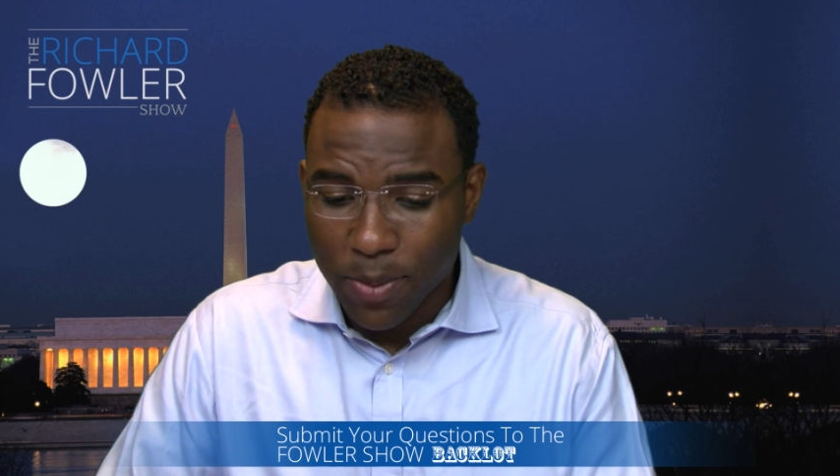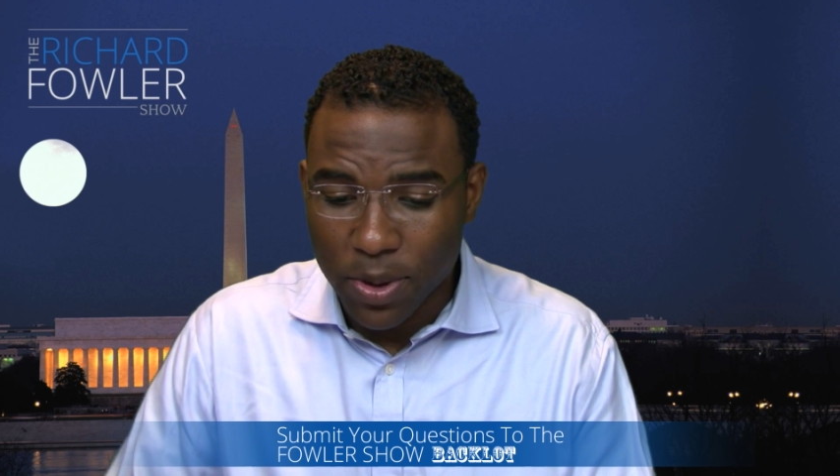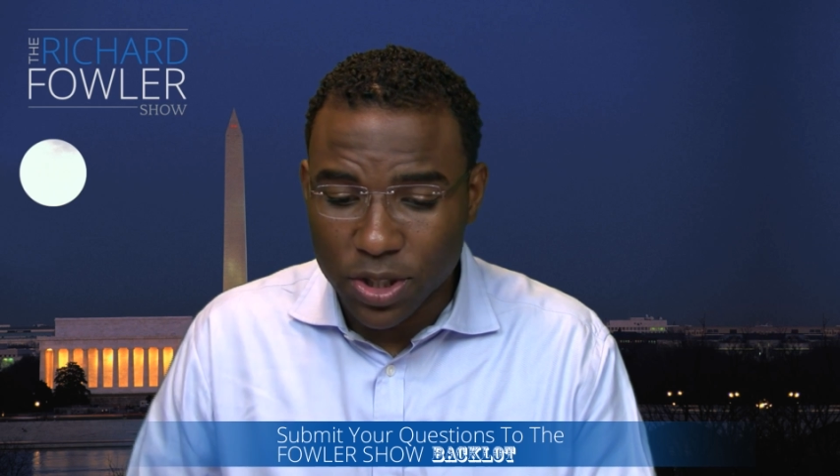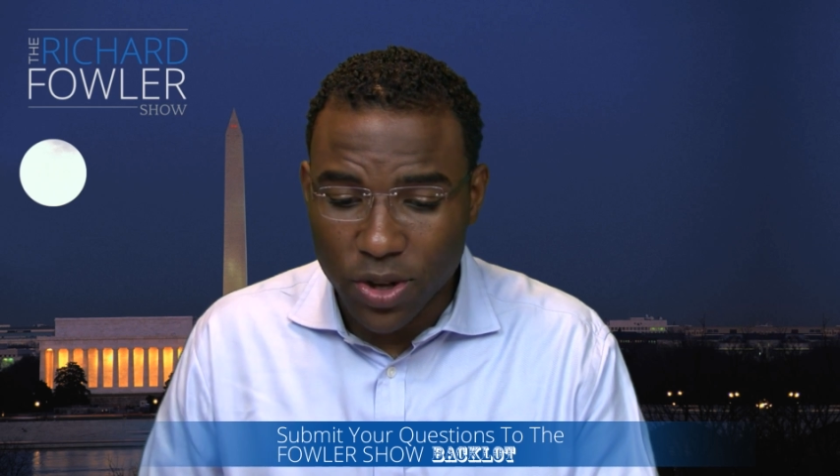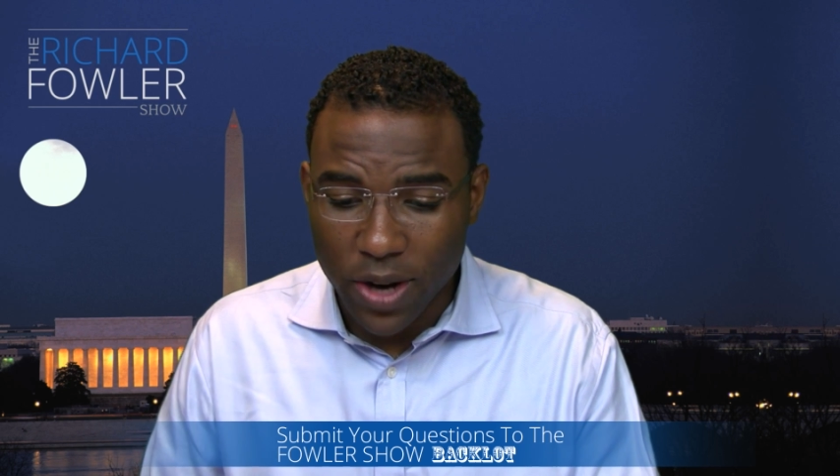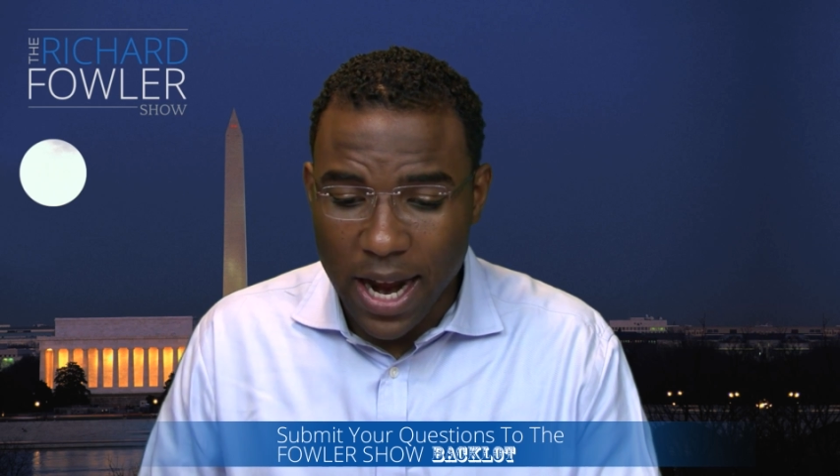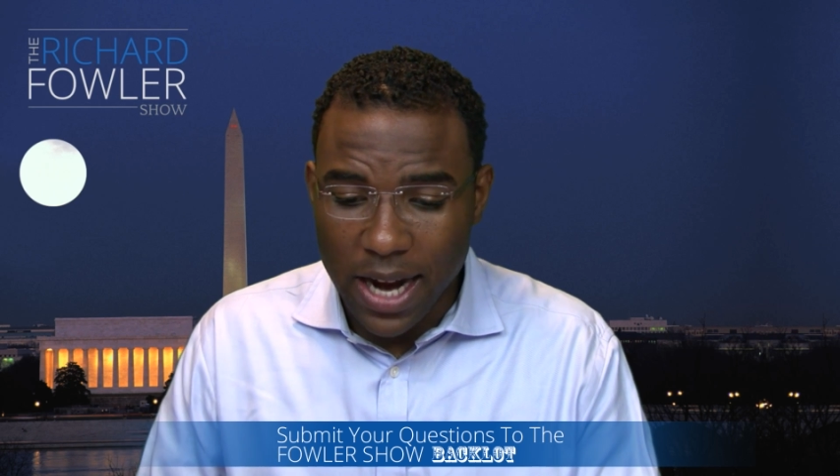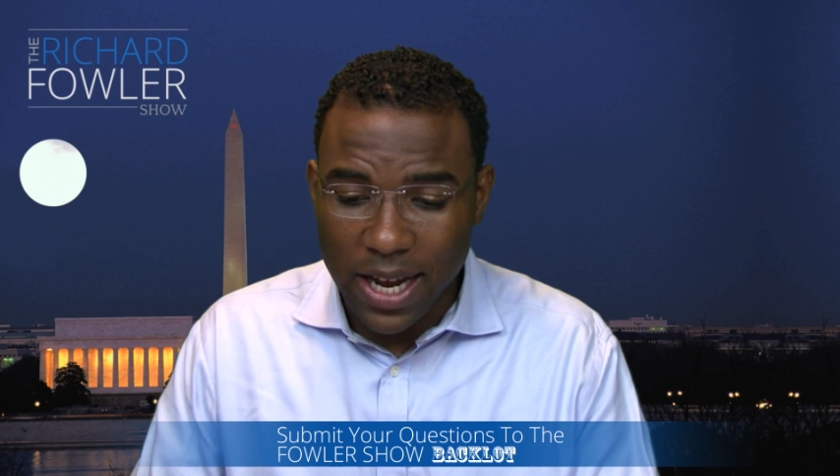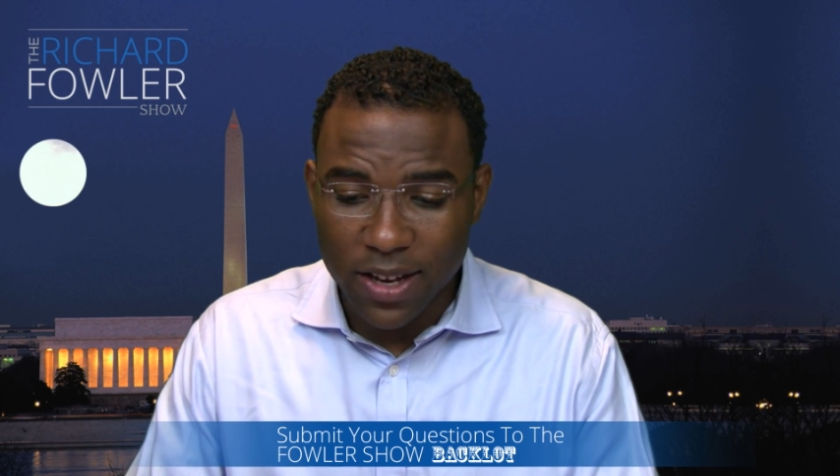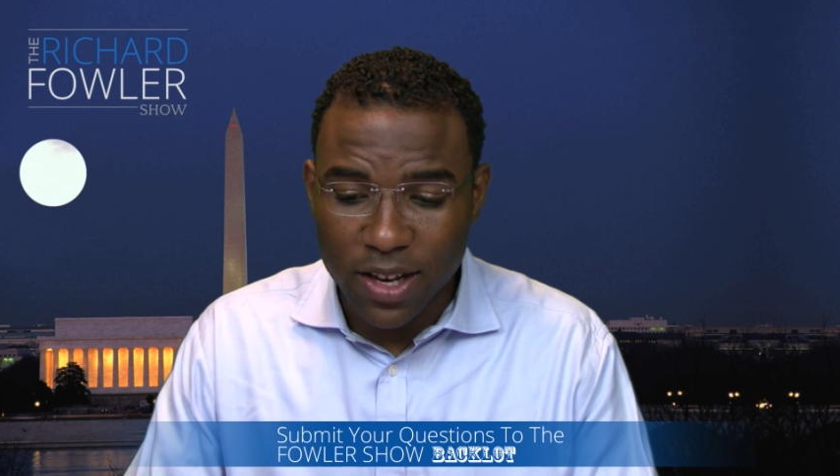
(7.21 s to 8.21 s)

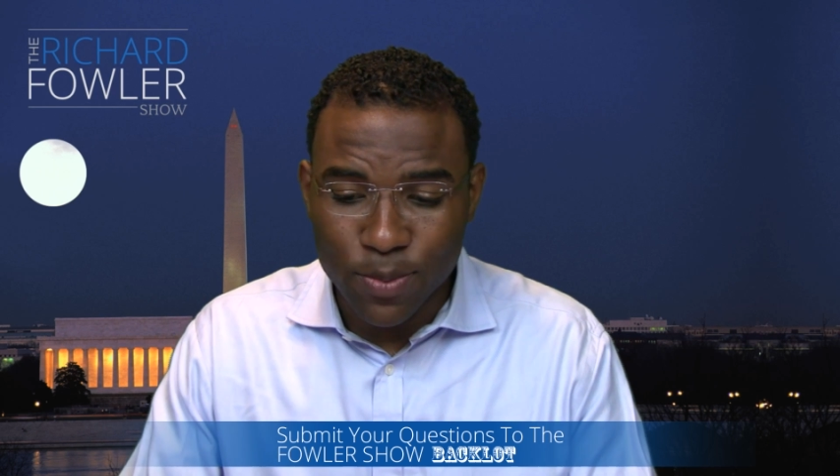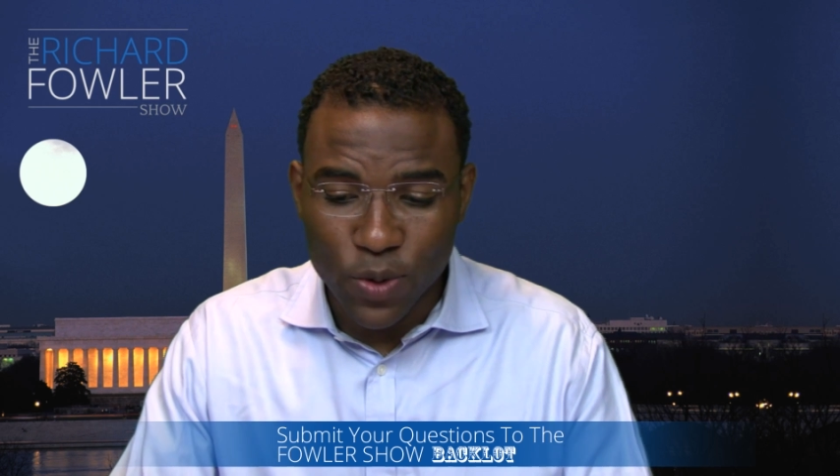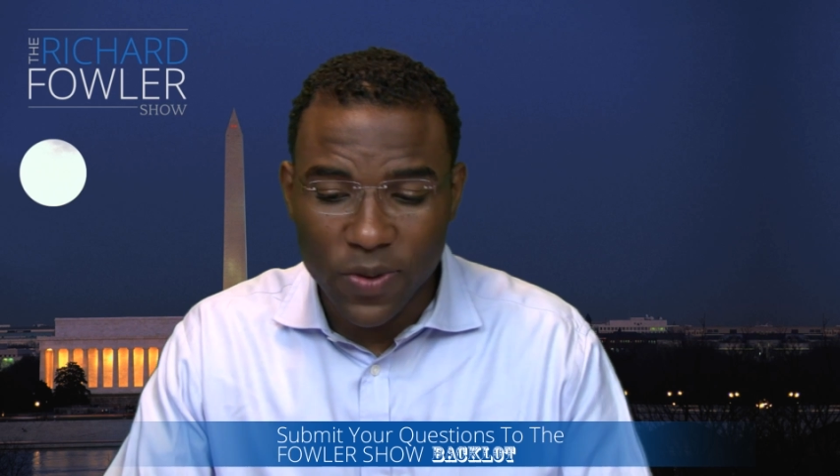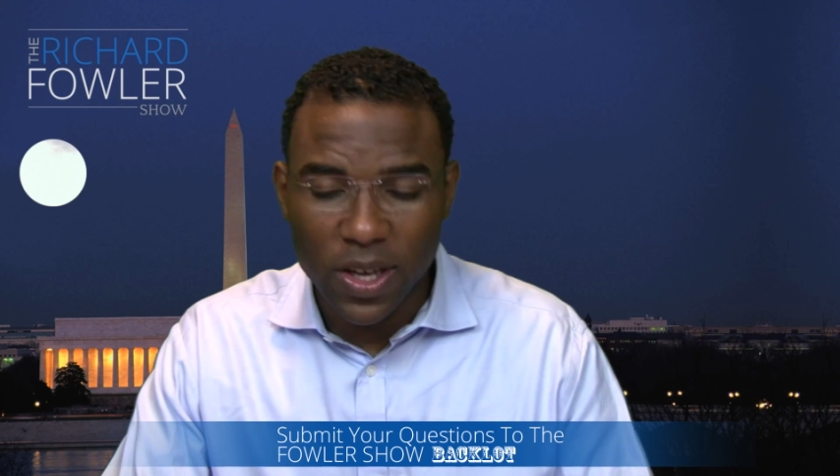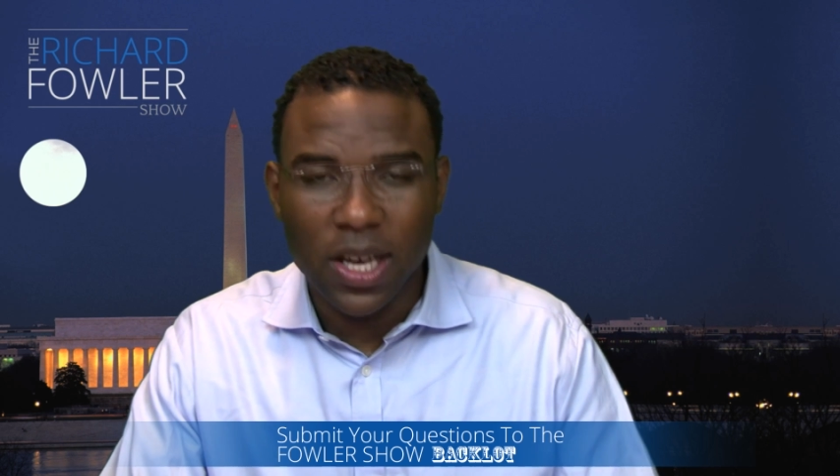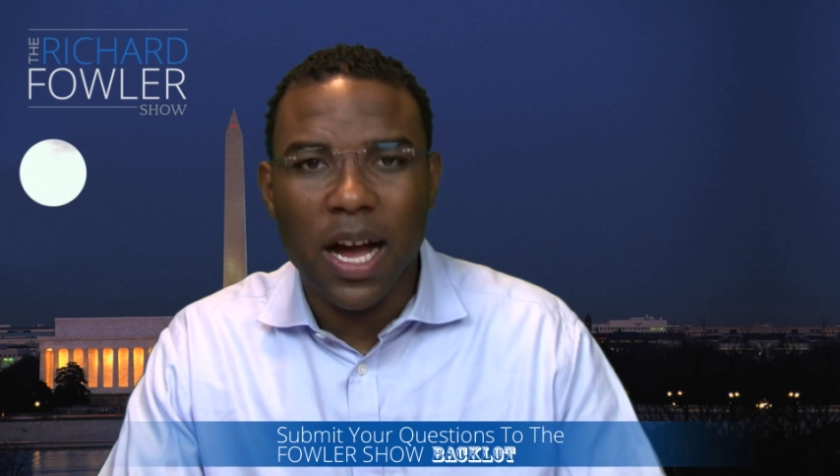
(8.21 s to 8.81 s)
portrayed in the movie,